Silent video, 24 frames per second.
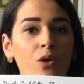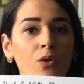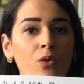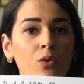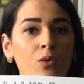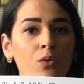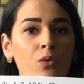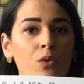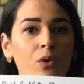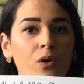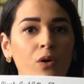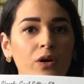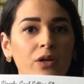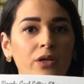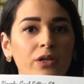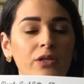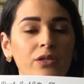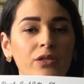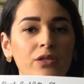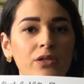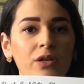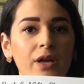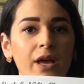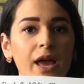
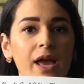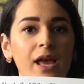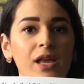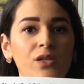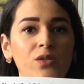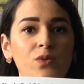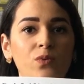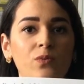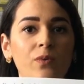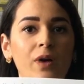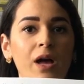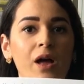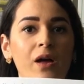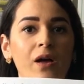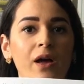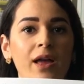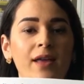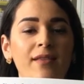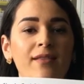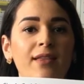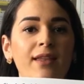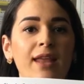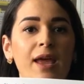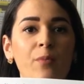quarter as well,
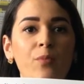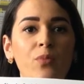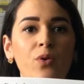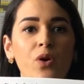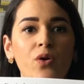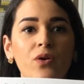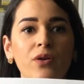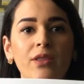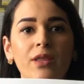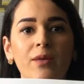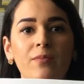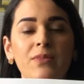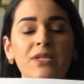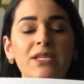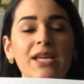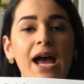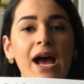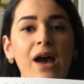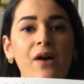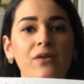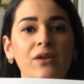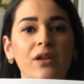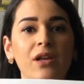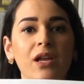and then I broke them
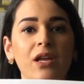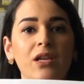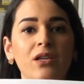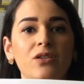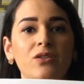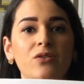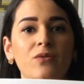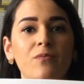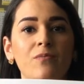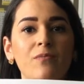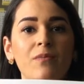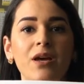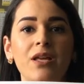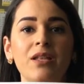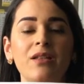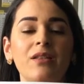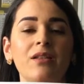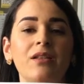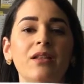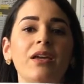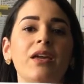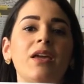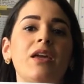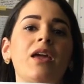down into
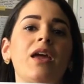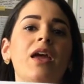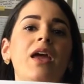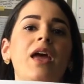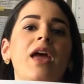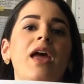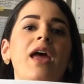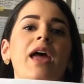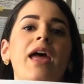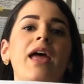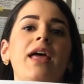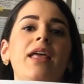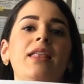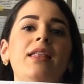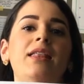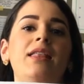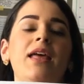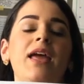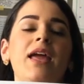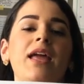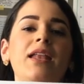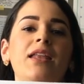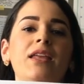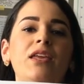monthly, and
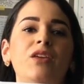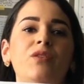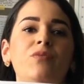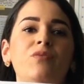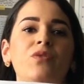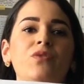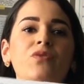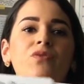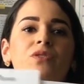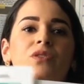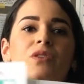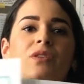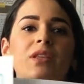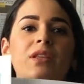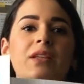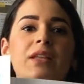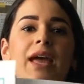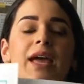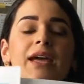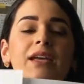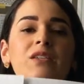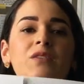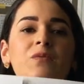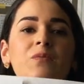then you move to the
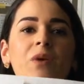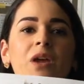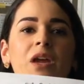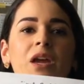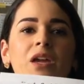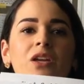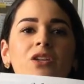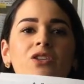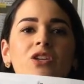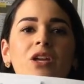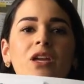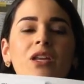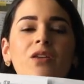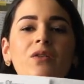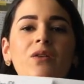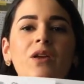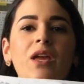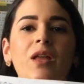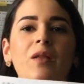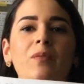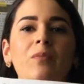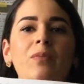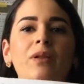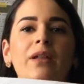next page and you
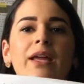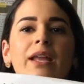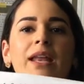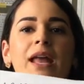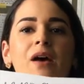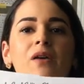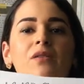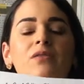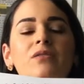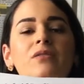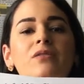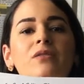can plan out.